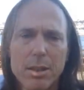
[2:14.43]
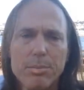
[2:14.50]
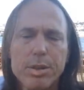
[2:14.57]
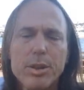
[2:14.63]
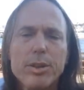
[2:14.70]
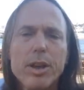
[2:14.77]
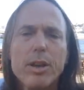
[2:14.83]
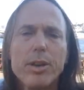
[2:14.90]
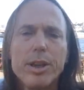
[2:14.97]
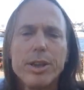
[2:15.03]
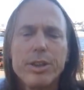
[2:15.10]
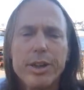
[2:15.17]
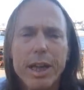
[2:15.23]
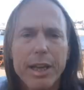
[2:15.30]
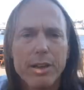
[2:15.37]
Pluto in
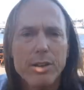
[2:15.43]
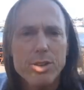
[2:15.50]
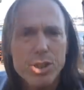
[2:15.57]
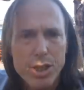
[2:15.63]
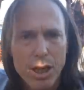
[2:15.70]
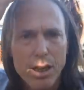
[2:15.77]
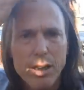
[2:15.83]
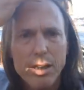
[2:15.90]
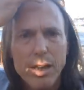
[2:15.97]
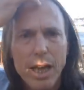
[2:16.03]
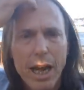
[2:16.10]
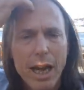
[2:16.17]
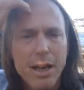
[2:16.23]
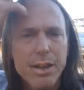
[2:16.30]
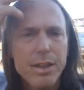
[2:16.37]
your natal chart
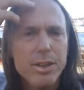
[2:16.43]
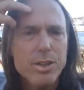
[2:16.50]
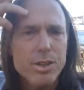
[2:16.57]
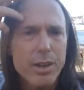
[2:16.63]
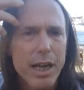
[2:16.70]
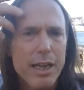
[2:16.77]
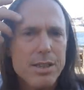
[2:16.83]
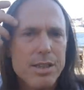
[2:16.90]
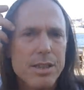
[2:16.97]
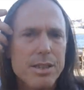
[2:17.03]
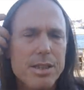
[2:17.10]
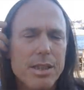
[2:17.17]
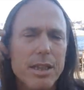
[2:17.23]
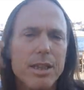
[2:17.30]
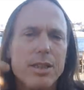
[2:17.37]
and in
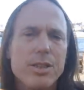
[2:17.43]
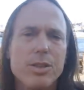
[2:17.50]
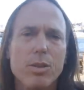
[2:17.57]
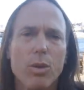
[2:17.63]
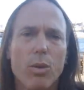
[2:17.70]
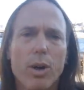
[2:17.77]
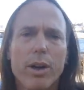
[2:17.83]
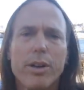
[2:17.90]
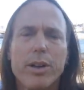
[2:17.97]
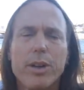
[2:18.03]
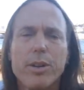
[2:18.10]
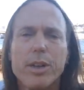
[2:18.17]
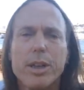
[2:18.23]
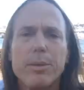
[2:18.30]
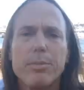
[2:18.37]
transits is where
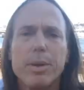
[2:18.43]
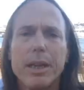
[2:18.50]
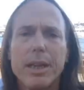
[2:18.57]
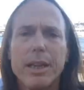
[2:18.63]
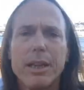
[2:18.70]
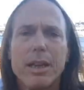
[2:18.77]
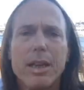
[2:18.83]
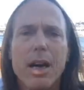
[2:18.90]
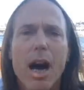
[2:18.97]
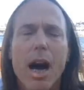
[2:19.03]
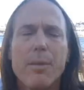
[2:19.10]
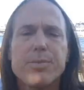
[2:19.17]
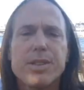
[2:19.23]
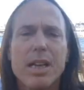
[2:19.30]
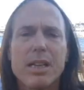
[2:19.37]
you can be
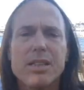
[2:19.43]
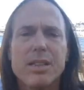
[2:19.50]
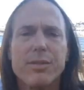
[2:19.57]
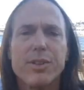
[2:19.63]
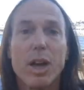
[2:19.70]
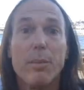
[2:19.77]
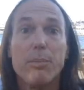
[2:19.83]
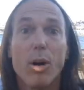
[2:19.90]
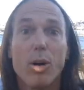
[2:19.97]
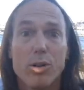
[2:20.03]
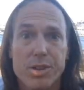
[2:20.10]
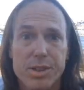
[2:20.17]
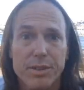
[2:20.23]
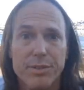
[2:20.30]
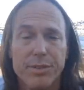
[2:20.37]
obsessive
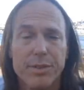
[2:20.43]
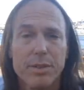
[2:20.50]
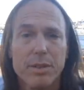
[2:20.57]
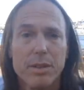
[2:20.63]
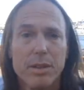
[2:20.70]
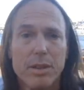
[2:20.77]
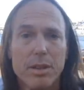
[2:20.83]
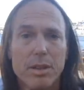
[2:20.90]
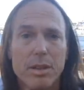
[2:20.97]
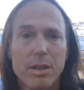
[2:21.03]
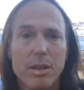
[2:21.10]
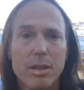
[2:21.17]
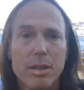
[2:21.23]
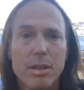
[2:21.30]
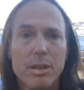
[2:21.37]
compulsive.
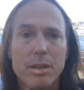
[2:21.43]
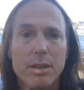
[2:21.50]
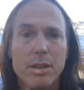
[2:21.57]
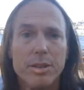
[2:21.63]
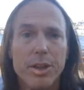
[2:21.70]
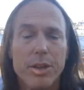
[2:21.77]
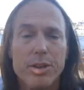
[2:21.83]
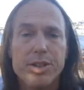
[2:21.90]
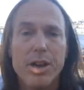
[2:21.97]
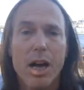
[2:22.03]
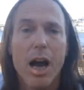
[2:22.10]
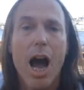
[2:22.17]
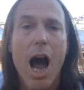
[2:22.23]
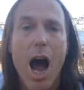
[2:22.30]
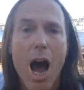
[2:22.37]
There's a
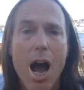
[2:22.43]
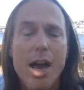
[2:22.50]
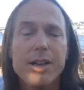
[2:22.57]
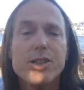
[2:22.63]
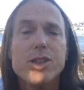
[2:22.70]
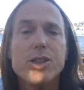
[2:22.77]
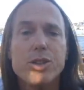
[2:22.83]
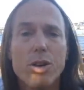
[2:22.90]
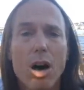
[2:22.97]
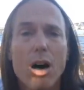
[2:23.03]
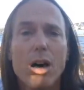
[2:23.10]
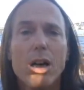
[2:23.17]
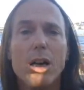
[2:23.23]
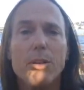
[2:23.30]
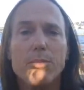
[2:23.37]
high,
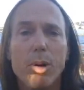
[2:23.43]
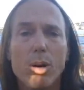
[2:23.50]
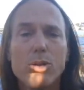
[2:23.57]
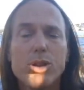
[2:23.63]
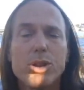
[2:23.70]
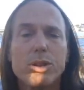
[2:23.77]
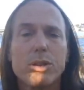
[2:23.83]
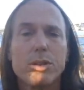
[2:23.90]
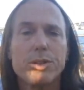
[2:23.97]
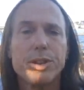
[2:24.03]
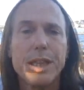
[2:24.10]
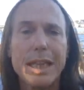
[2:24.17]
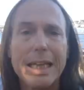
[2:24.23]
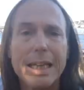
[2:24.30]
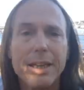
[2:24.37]
strong emotional
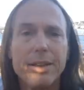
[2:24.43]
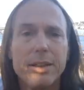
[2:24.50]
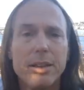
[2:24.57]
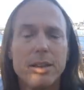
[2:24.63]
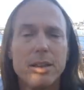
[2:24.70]
need